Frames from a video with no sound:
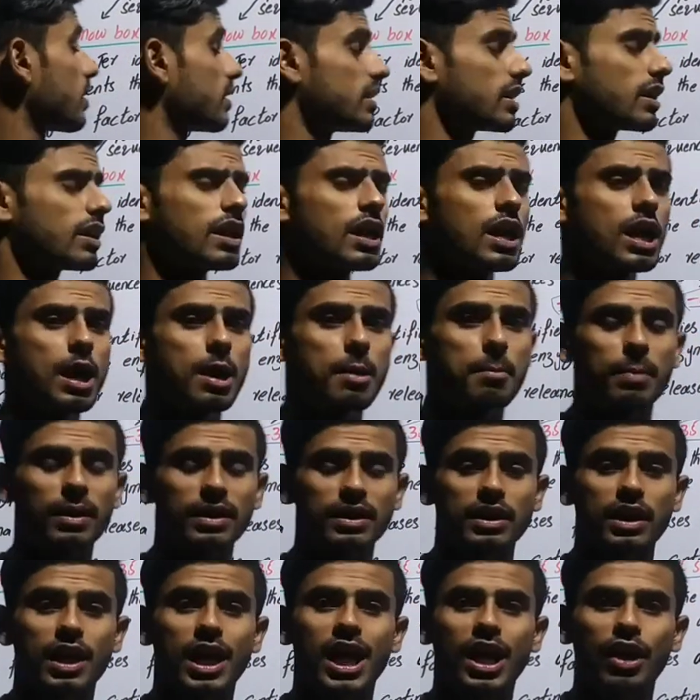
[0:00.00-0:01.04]
region
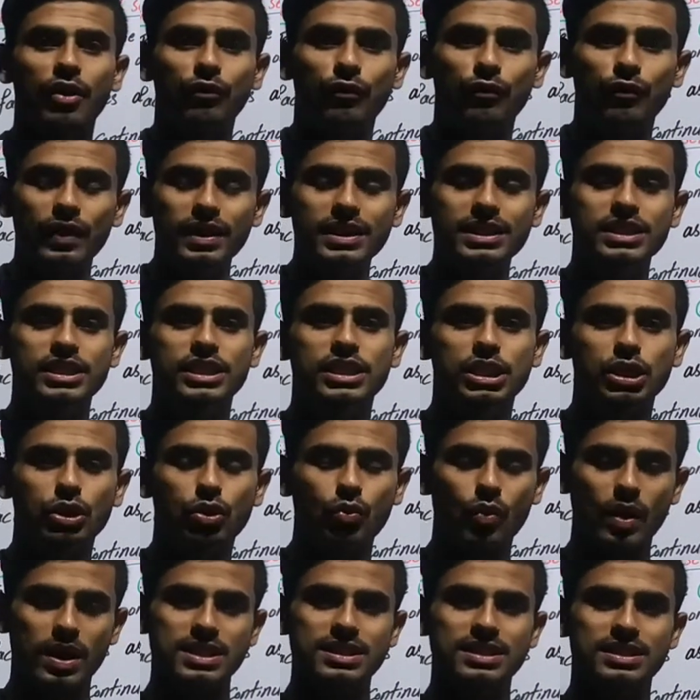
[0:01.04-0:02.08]
but which
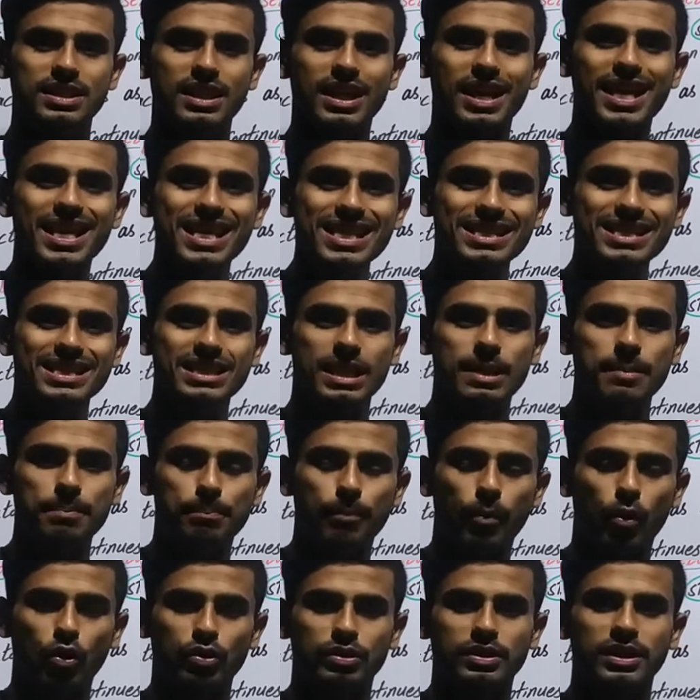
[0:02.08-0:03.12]
sequence is
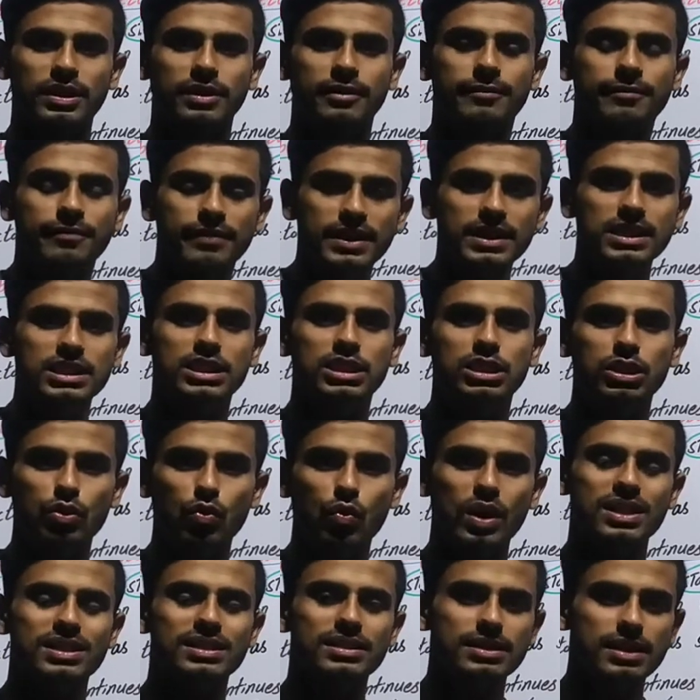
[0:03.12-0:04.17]
important which
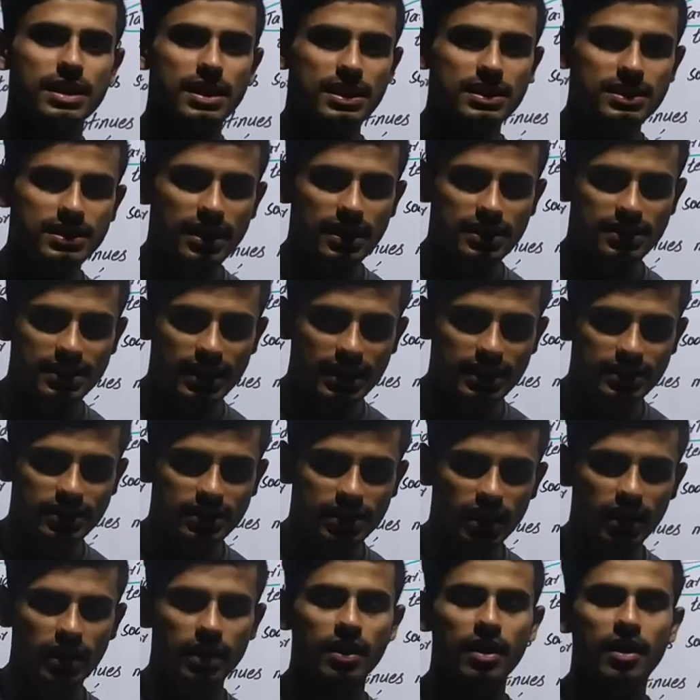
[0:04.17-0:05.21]
sequence is
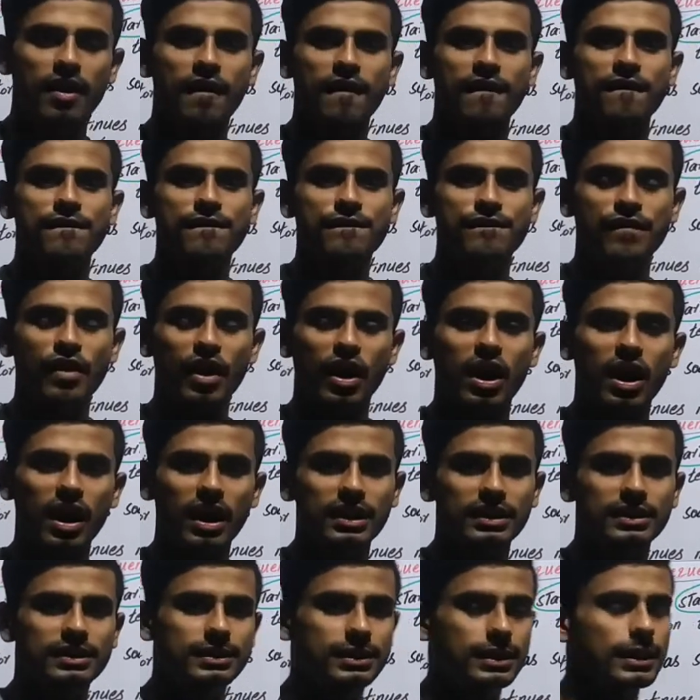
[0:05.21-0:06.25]
essential
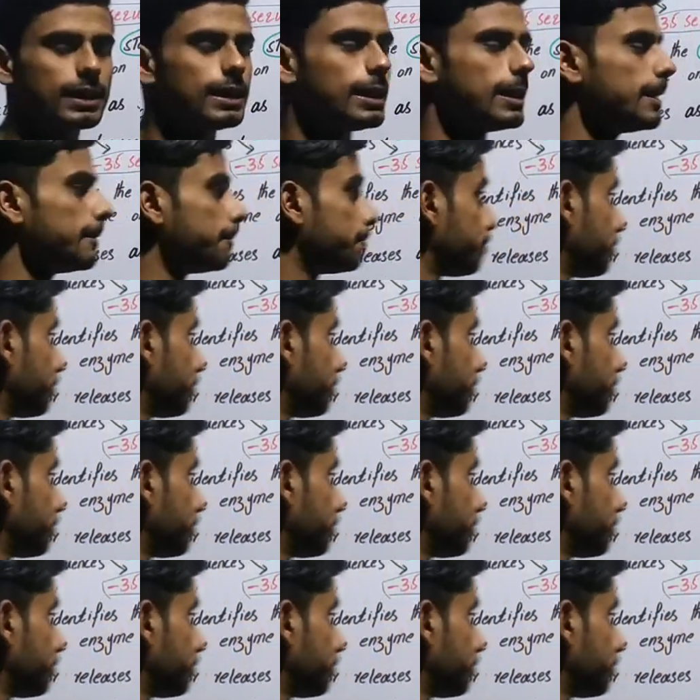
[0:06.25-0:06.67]
for the